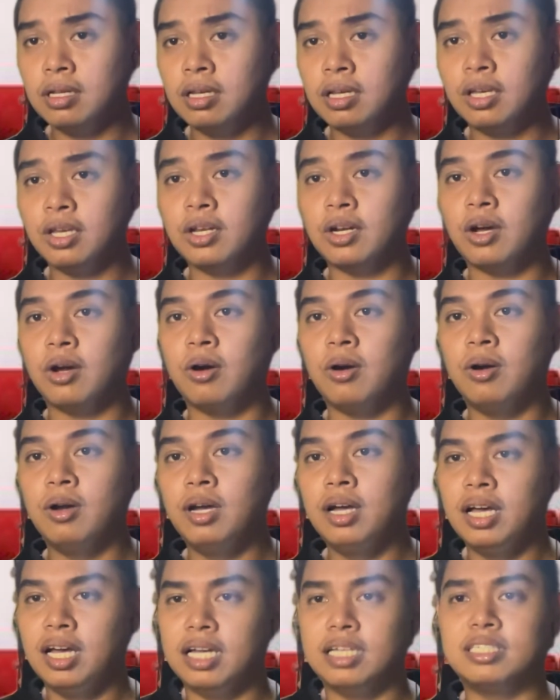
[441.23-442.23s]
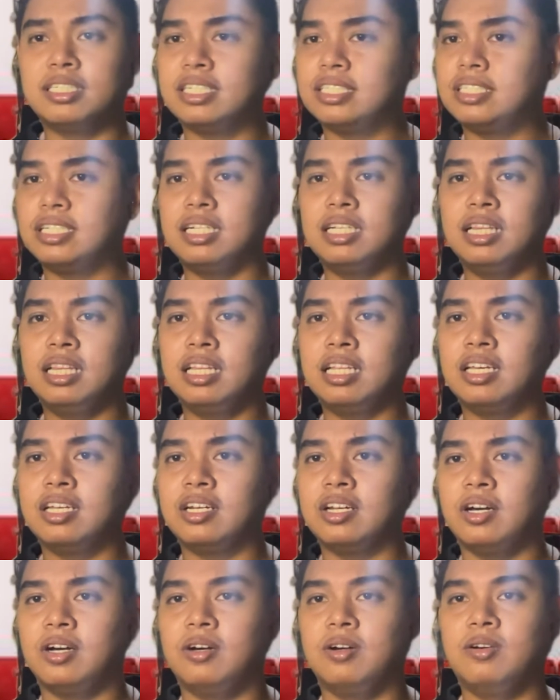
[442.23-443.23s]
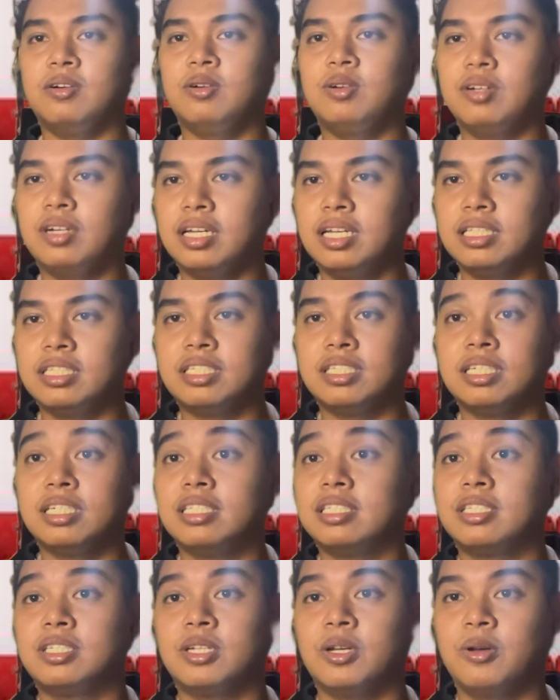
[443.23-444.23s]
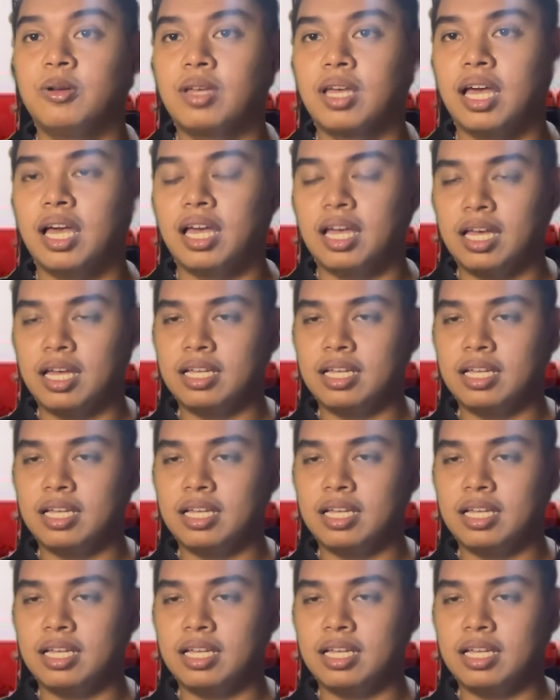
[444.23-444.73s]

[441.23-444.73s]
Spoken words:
you know, it's just, you know, it's okay.